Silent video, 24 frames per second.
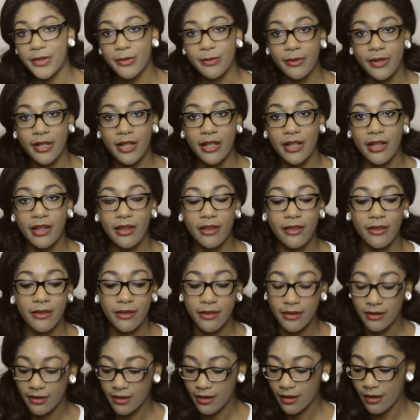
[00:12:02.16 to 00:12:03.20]
with
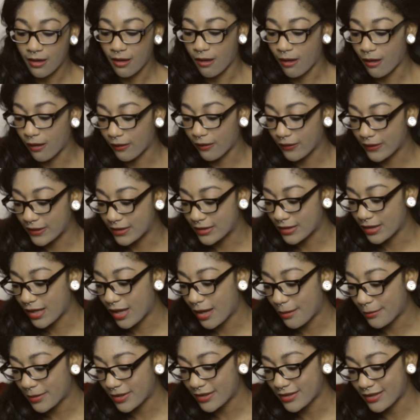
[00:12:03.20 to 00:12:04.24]
all these
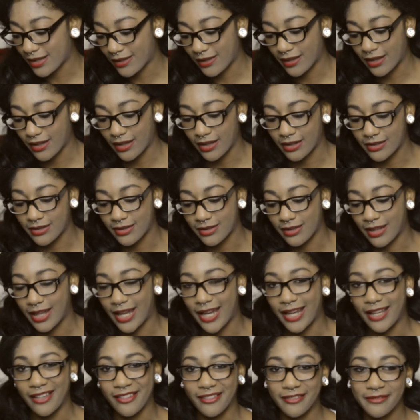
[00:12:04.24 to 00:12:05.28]
comics. I think it's
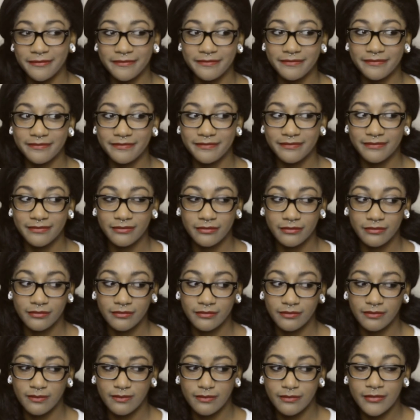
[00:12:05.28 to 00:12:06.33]
like
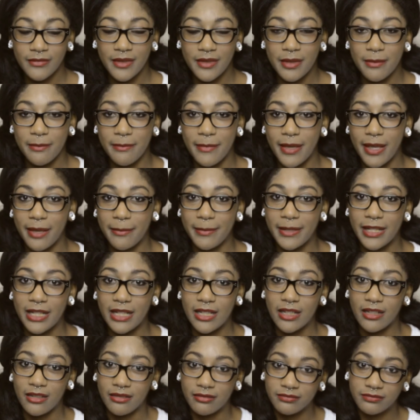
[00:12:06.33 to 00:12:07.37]

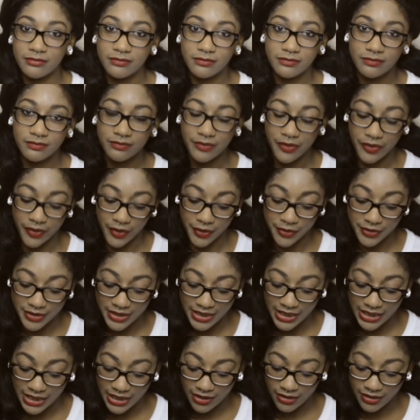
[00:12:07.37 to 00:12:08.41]
maybe
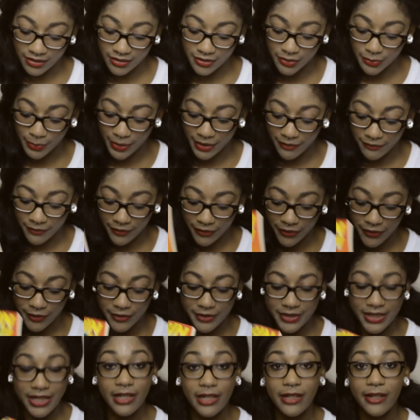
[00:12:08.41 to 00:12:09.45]
12 or
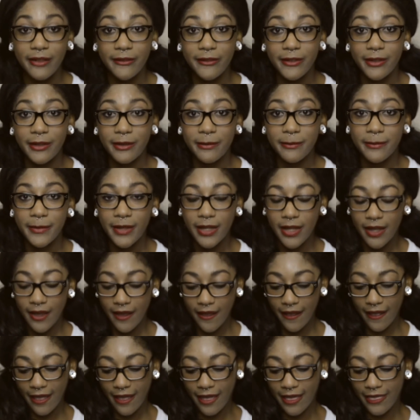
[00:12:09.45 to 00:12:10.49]
13 of them.
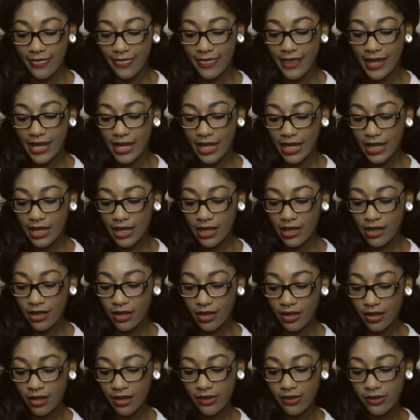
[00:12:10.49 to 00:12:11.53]
And
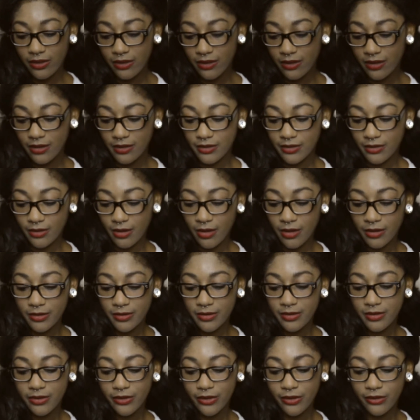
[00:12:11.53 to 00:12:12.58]
then there's
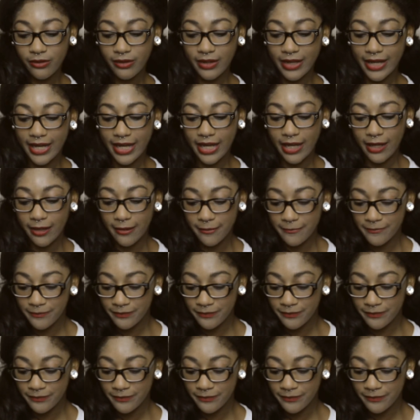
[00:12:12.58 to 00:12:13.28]
also like